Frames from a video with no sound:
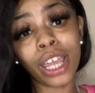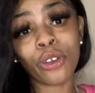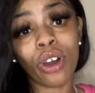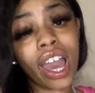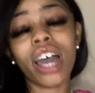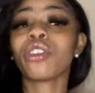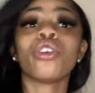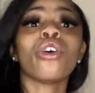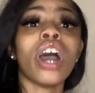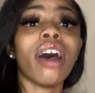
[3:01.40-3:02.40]
you're gonna have
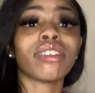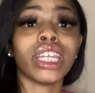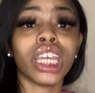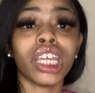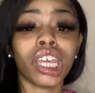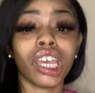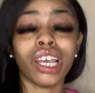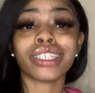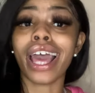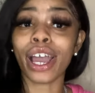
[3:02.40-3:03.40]
you're gonna have to need
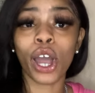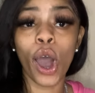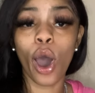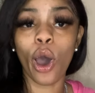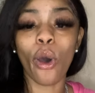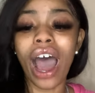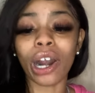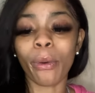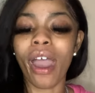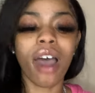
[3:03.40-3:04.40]
is alcohol i
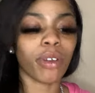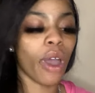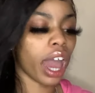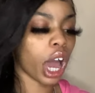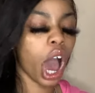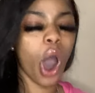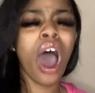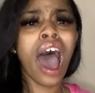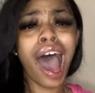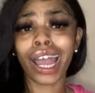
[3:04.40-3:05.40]
don't have no alcohol
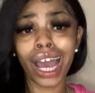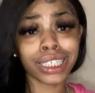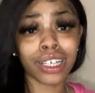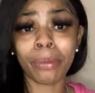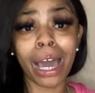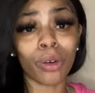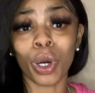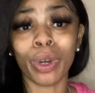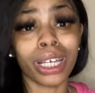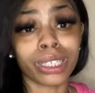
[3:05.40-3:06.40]
i got some but i don't know
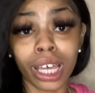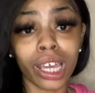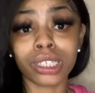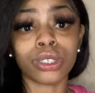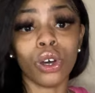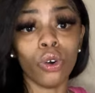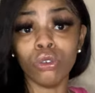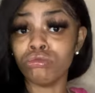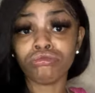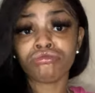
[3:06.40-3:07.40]
where it's at
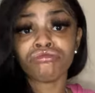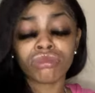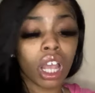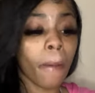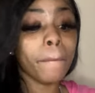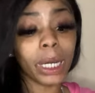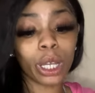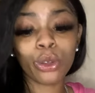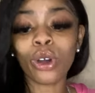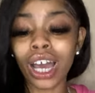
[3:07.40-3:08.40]
so but
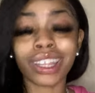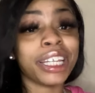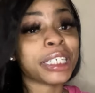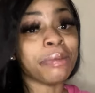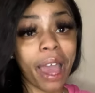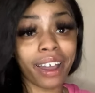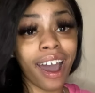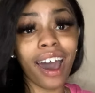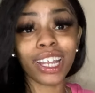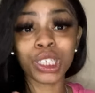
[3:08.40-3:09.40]
you're gonna have to need some
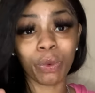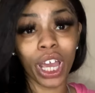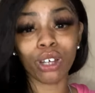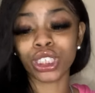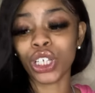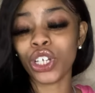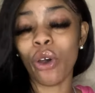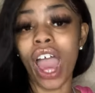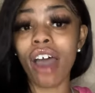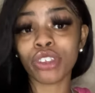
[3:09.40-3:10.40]
alcohol as well to, you know
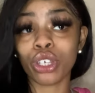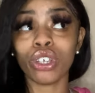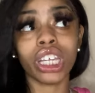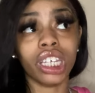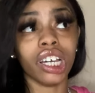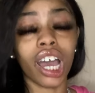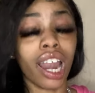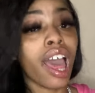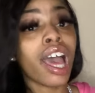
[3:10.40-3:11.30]
after you get done